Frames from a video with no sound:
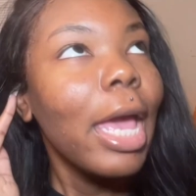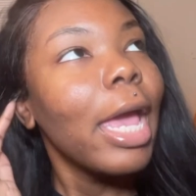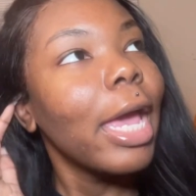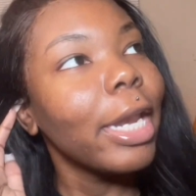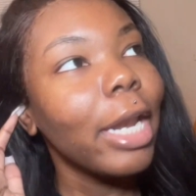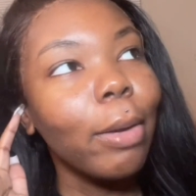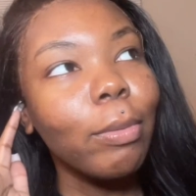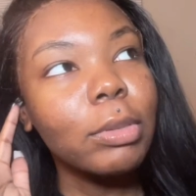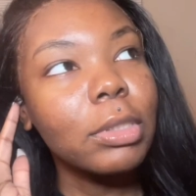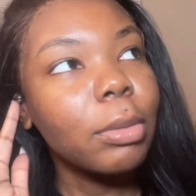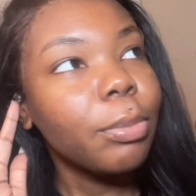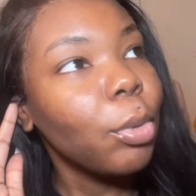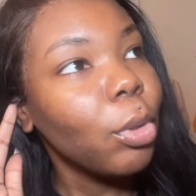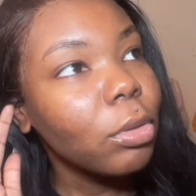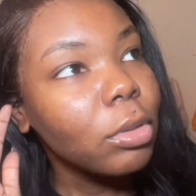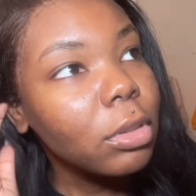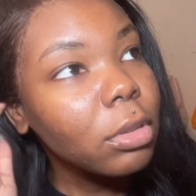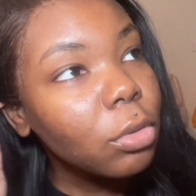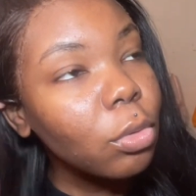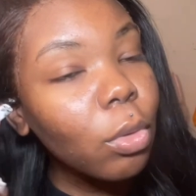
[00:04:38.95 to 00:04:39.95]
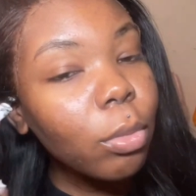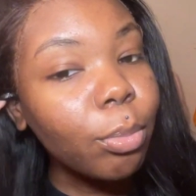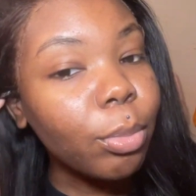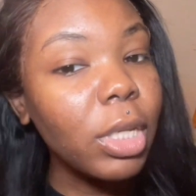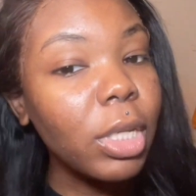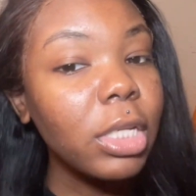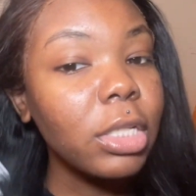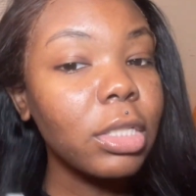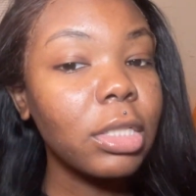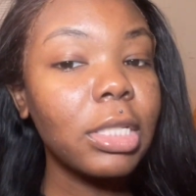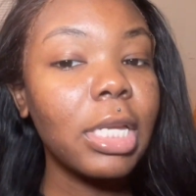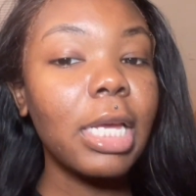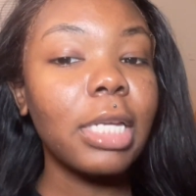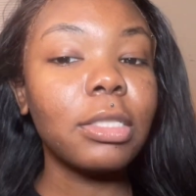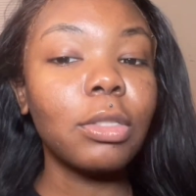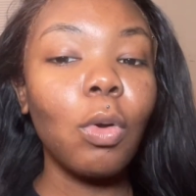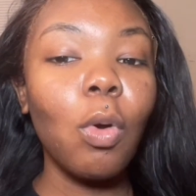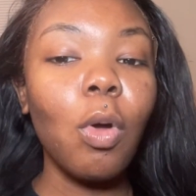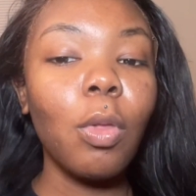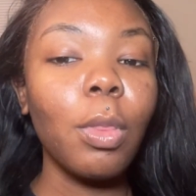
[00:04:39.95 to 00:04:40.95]
And I was supposed to do a bleach
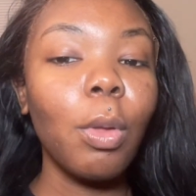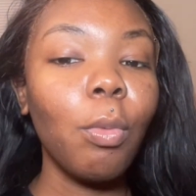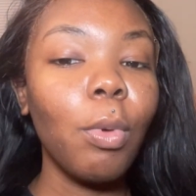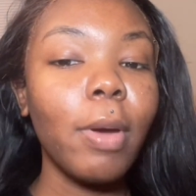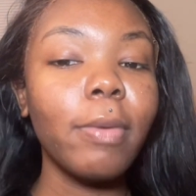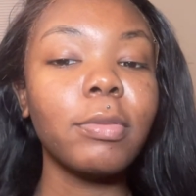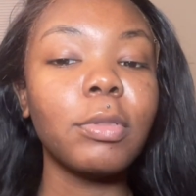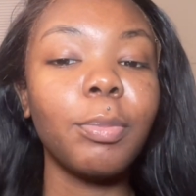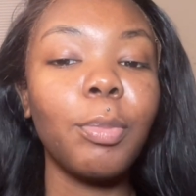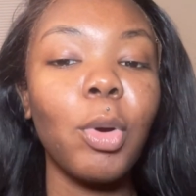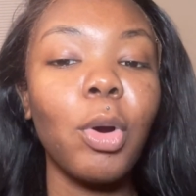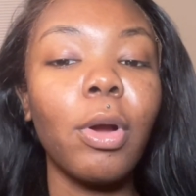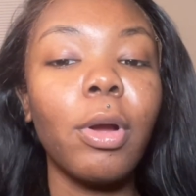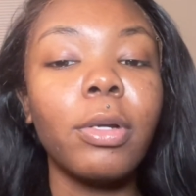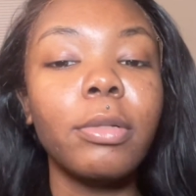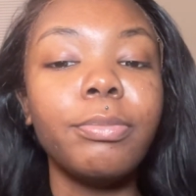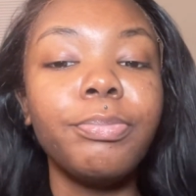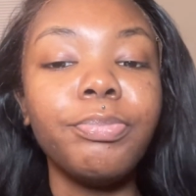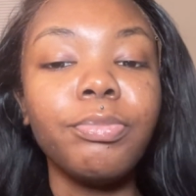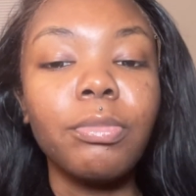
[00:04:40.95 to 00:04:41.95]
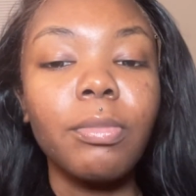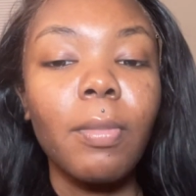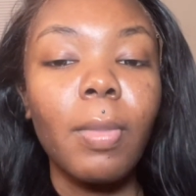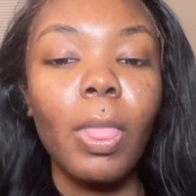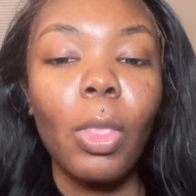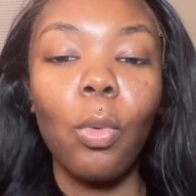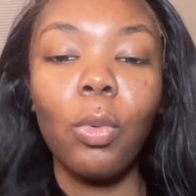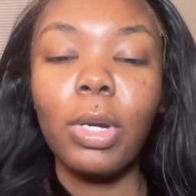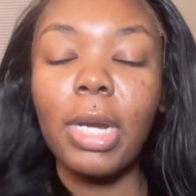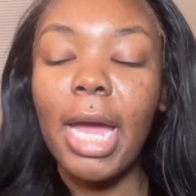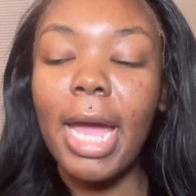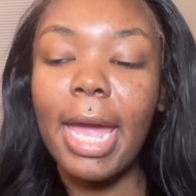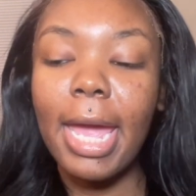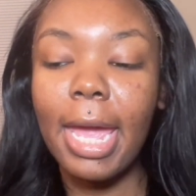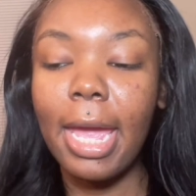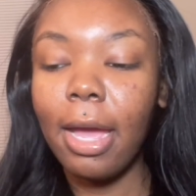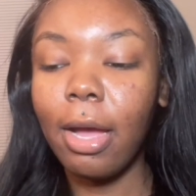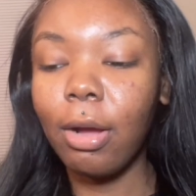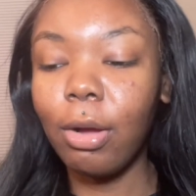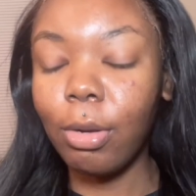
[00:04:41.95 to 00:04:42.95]
test on the web's part when I
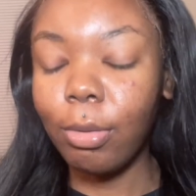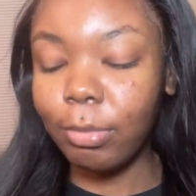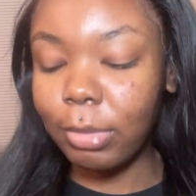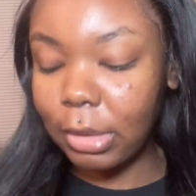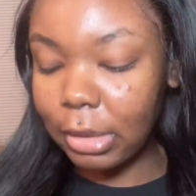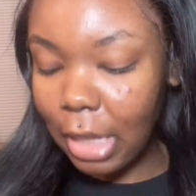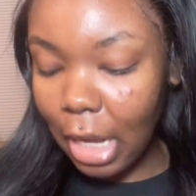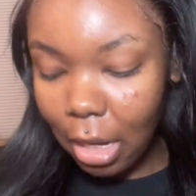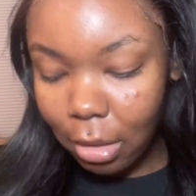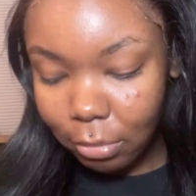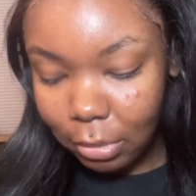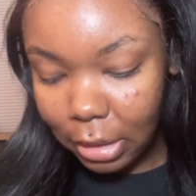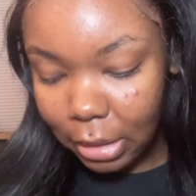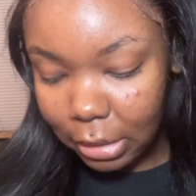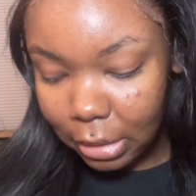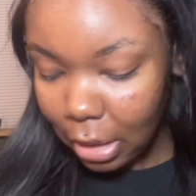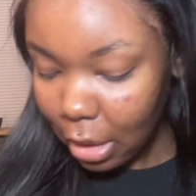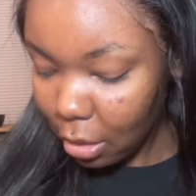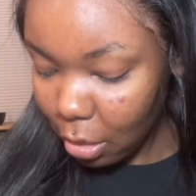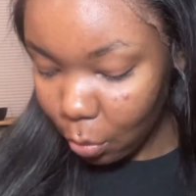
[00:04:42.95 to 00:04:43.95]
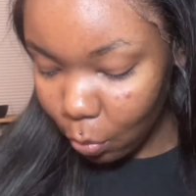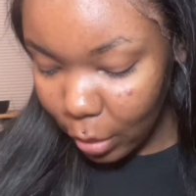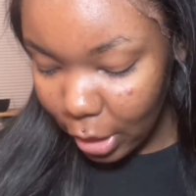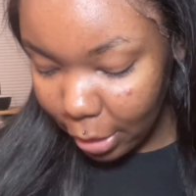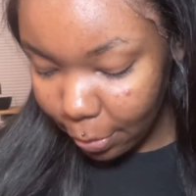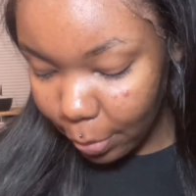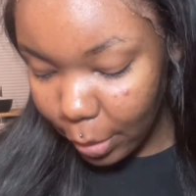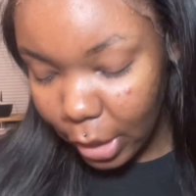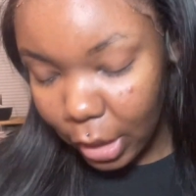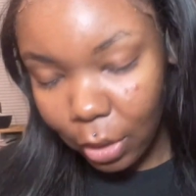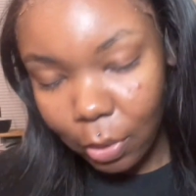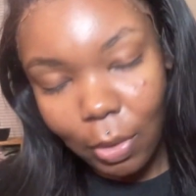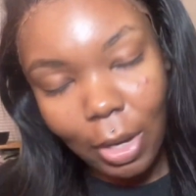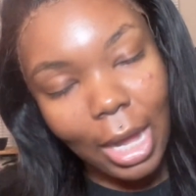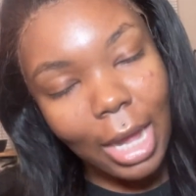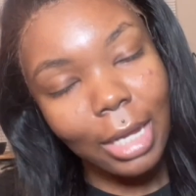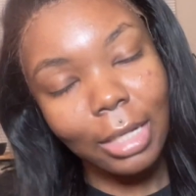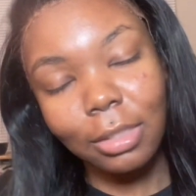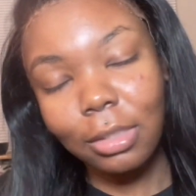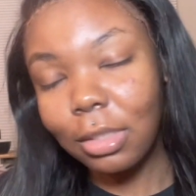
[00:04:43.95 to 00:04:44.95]
had styled this other wig, but y'all,
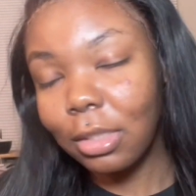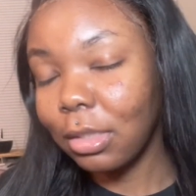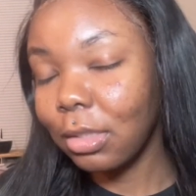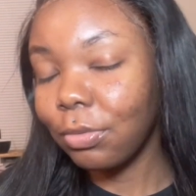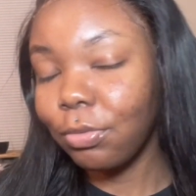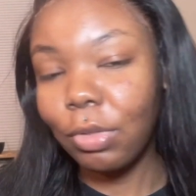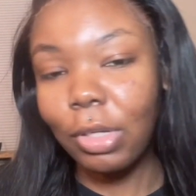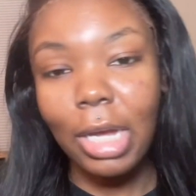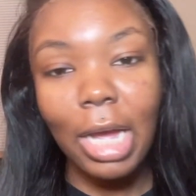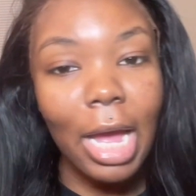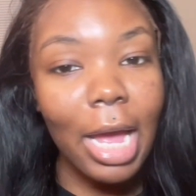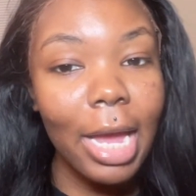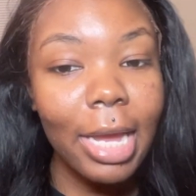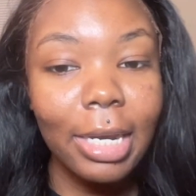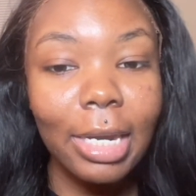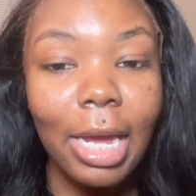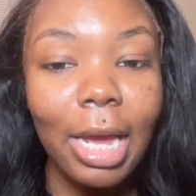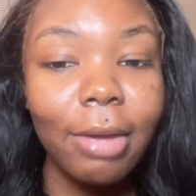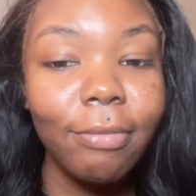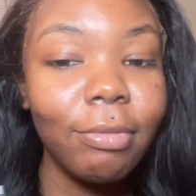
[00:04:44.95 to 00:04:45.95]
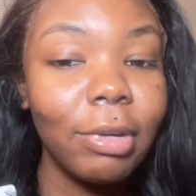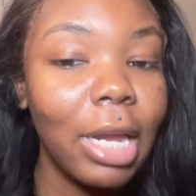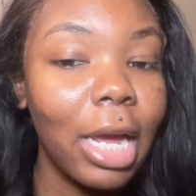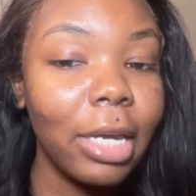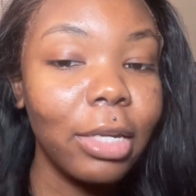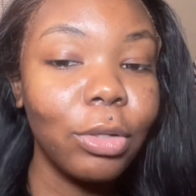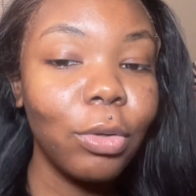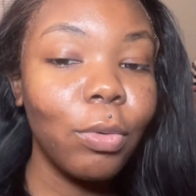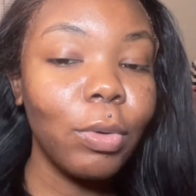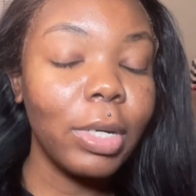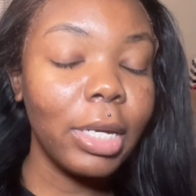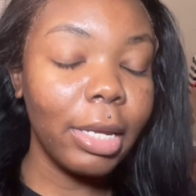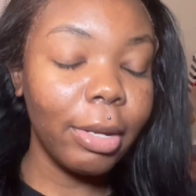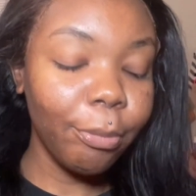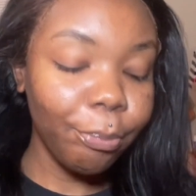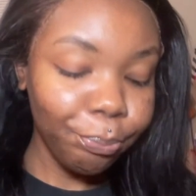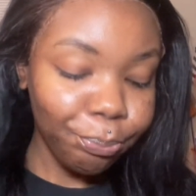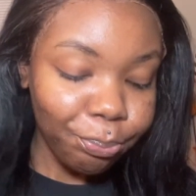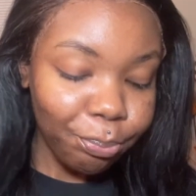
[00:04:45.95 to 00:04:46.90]
I just forgot and I ain't feel like doing it.